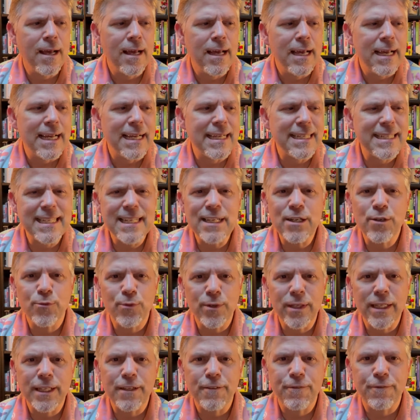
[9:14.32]
it didn't
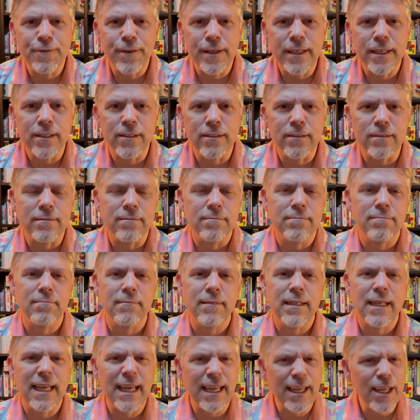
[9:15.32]
really feel,
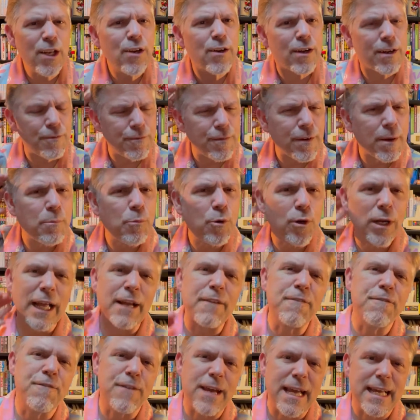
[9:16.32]
it felt more
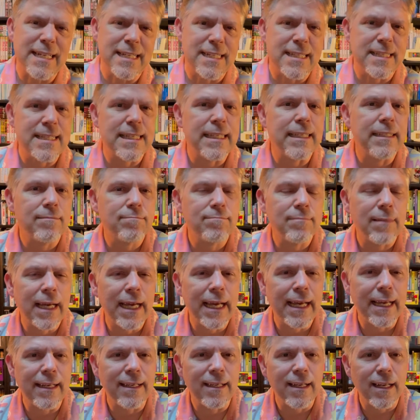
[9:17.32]
like fantasy
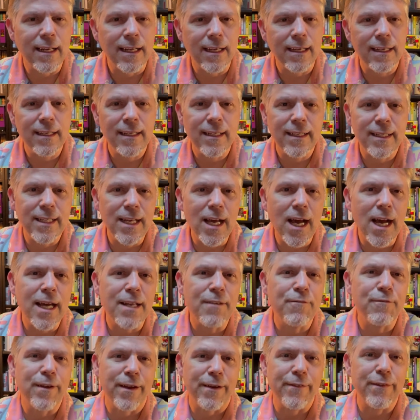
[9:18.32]
and not
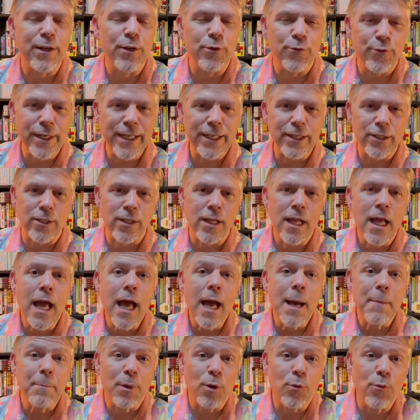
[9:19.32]
very real.
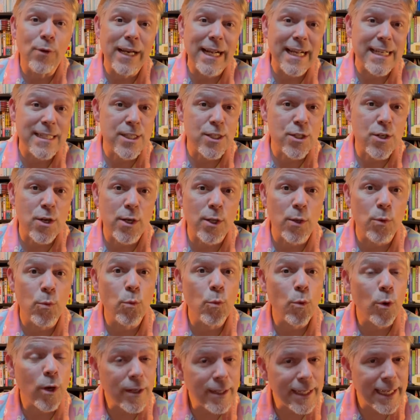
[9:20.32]
But when I started
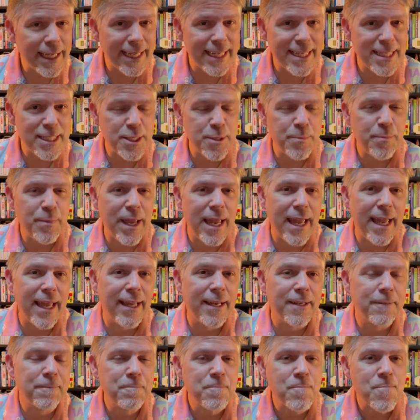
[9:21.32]
working in
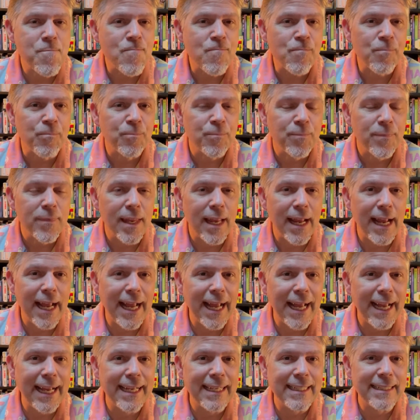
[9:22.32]
Japan
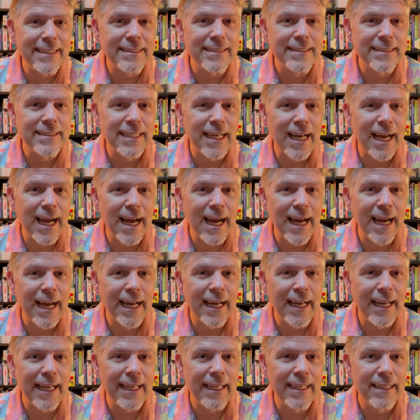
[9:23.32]
and
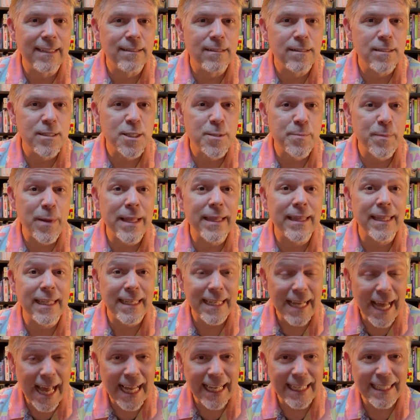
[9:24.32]
I spent the
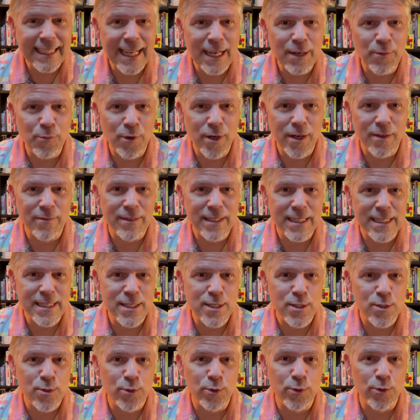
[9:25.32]
night at one of these
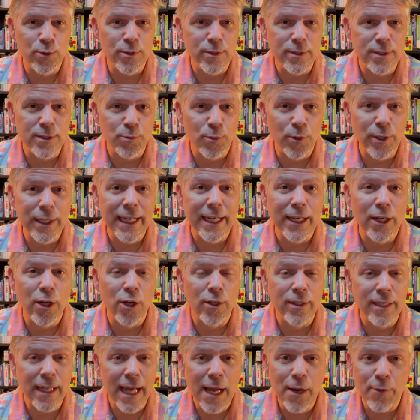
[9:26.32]
schools, working all
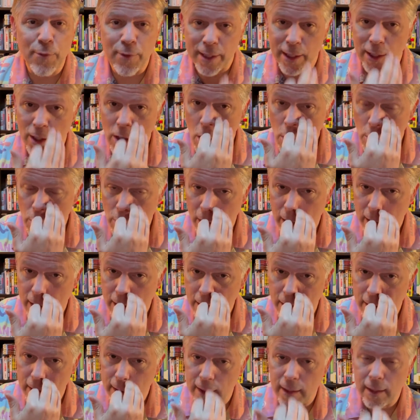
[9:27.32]
night with a
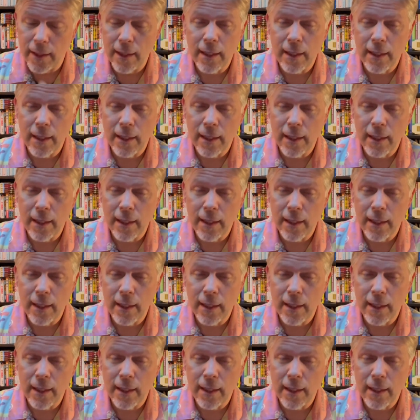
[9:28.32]
coworker